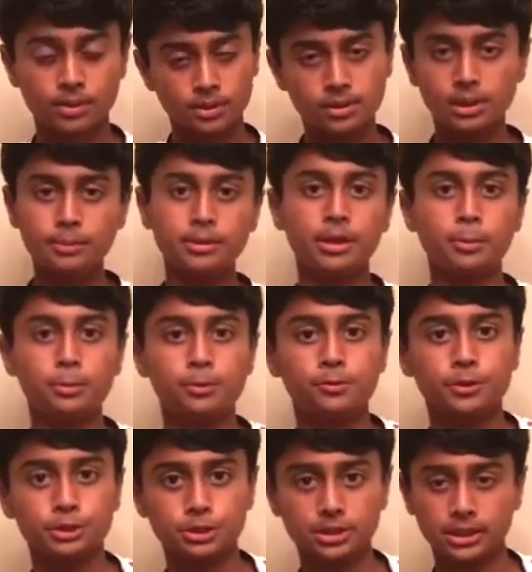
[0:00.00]
Let me help you
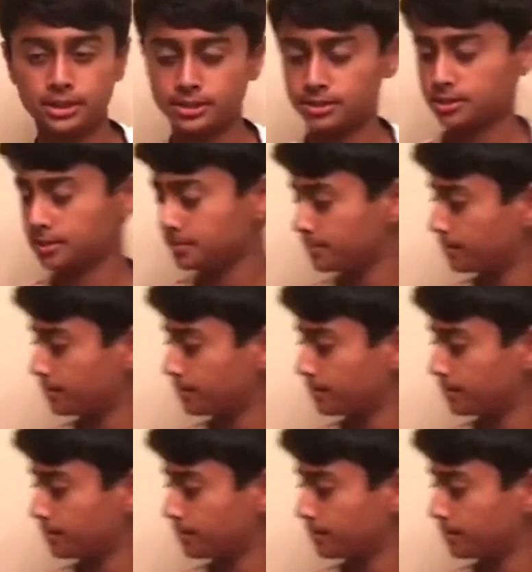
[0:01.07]
visualize.